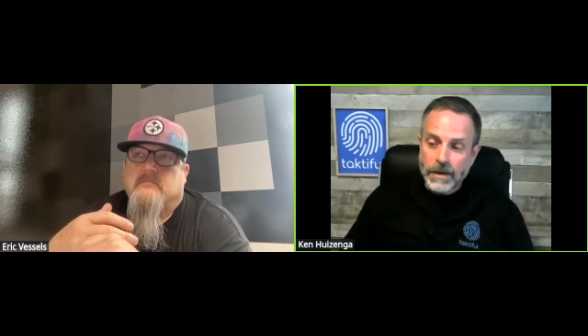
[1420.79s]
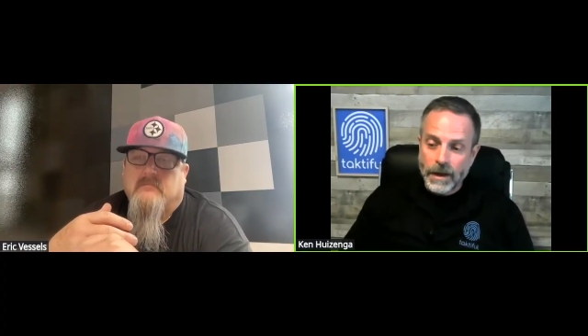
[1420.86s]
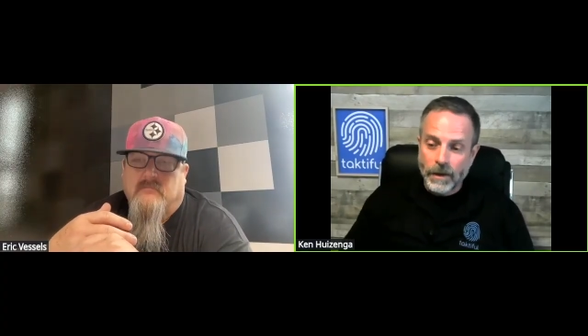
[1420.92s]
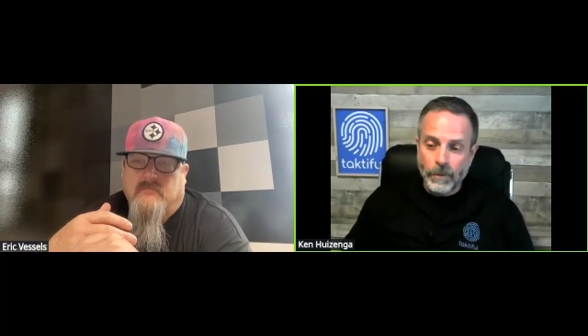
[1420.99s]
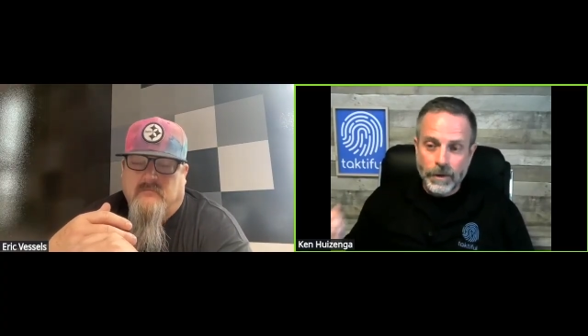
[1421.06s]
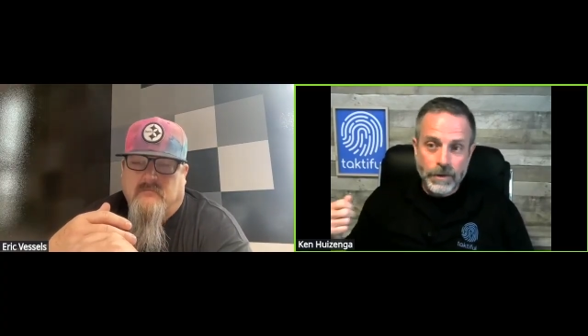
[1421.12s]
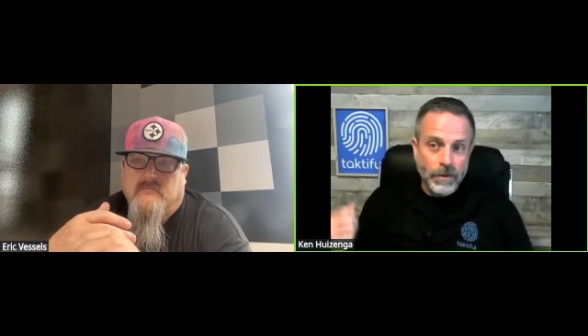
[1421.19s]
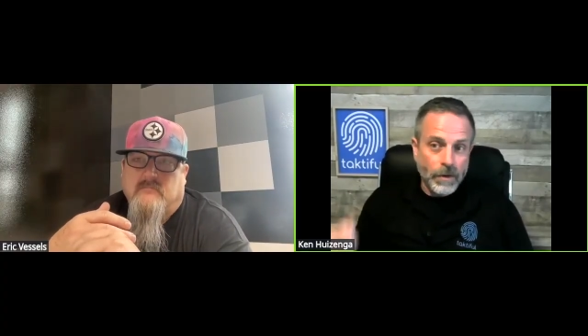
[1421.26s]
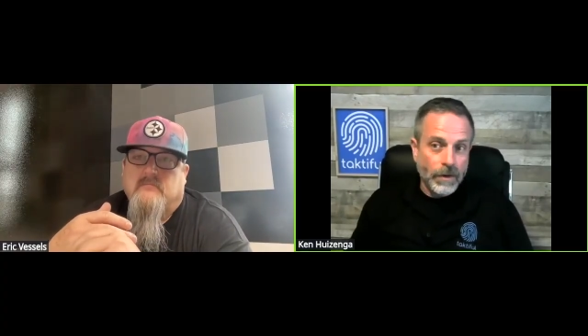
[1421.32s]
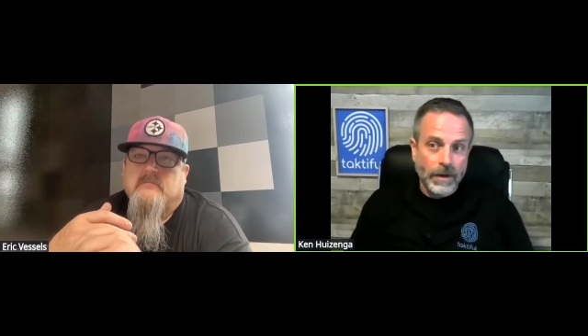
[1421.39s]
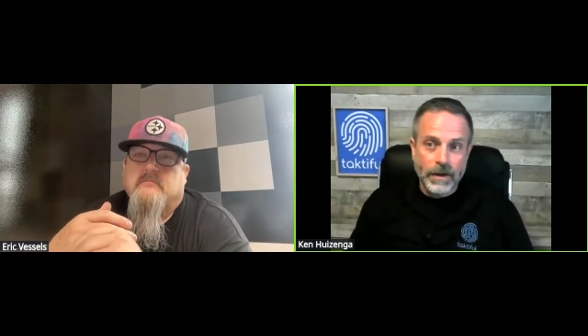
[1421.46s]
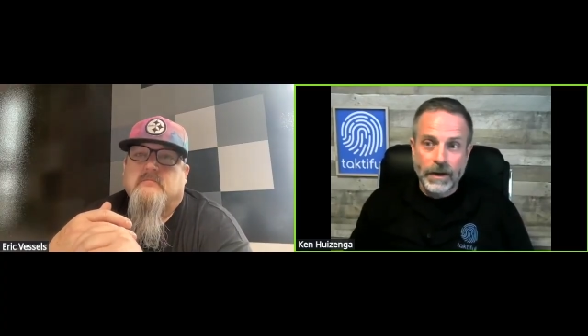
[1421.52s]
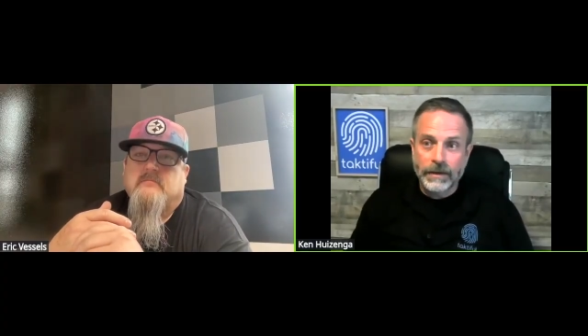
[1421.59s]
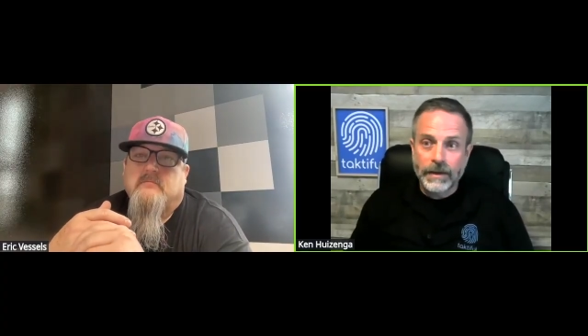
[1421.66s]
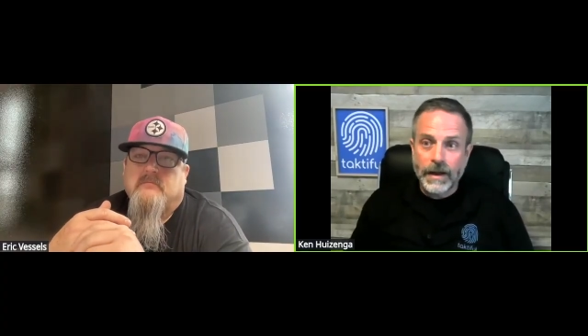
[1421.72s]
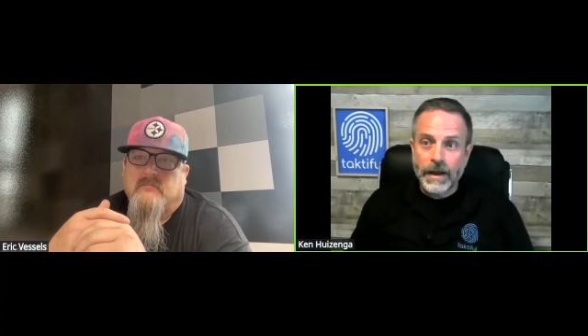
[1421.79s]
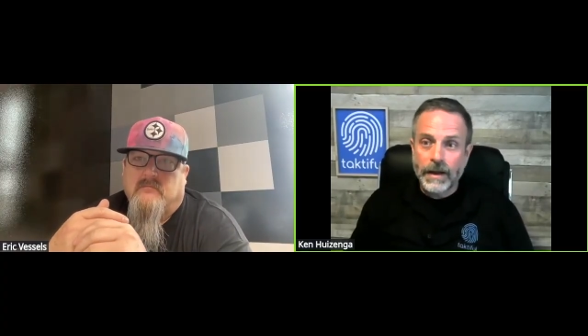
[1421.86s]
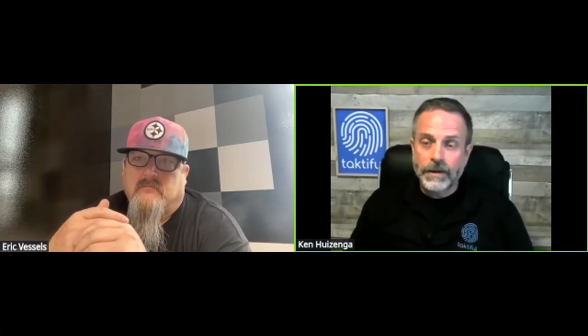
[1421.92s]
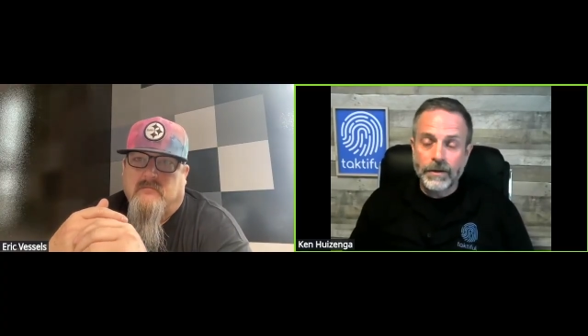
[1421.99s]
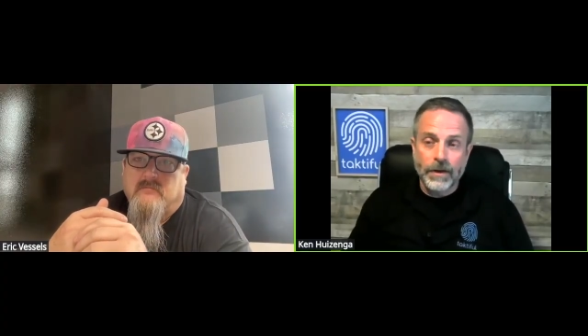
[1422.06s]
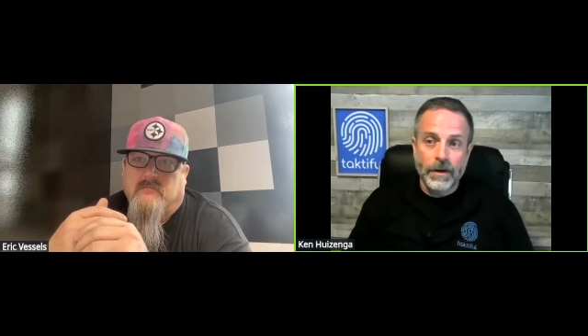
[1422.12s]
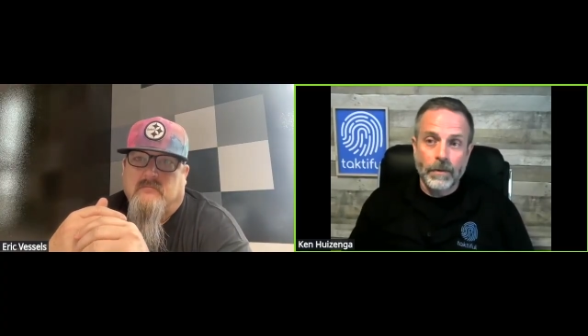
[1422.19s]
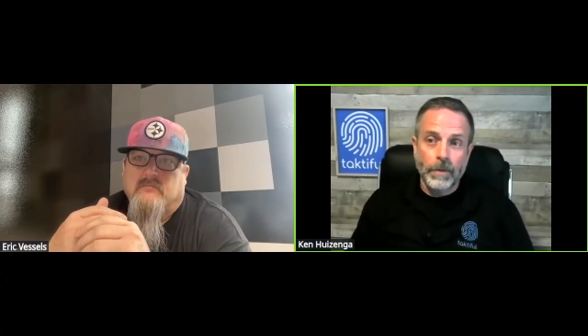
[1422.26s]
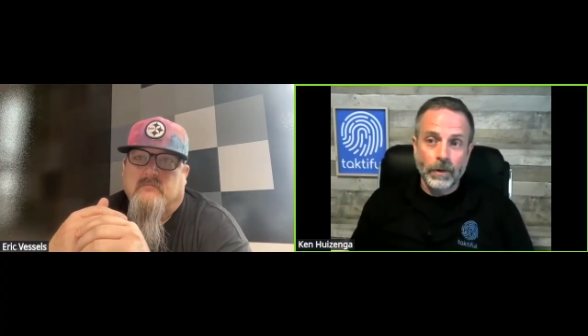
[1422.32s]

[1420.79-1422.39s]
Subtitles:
And when you go to cut that, you're going to build